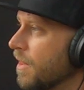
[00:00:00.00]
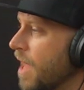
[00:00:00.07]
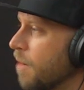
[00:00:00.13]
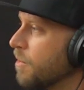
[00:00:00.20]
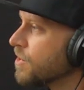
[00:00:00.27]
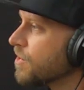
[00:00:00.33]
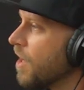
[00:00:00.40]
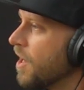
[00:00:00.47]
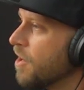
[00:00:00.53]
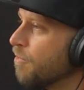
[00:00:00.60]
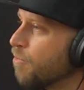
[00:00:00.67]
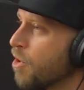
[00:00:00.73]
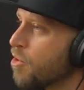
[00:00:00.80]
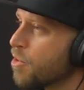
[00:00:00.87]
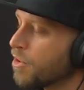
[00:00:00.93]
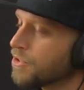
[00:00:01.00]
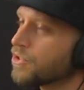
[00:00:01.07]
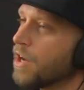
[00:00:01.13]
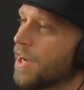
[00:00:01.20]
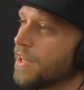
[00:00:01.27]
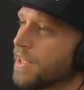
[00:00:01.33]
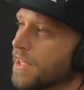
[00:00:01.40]
that was kind of where we were
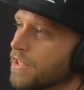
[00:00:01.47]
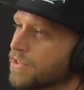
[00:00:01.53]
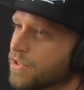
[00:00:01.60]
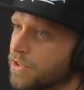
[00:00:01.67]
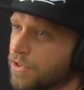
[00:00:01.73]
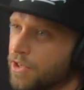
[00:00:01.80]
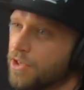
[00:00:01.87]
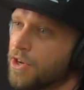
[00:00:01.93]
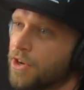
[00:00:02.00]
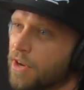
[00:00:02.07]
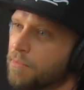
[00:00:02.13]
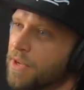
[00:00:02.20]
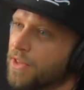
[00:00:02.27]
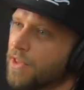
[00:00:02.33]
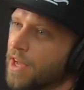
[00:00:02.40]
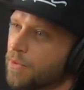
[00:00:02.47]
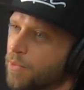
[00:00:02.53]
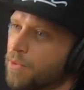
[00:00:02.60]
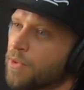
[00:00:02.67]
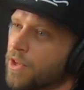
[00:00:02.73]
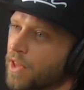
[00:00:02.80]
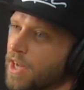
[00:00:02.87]
trying to get to. You know what I mean?
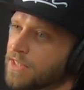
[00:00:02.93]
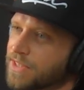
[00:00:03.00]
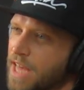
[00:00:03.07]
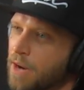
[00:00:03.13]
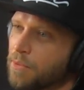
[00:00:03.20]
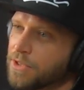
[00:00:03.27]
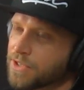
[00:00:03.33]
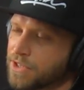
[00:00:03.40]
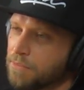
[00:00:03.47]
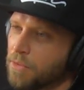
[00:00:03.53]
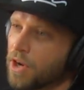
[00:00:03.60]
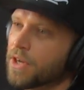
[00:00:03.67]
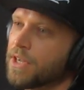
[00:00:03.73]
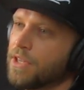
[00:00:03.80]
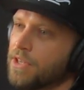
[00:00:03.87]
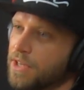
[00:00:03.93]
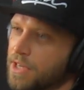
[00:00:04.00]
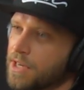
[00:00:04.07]
Like we realized that was the market you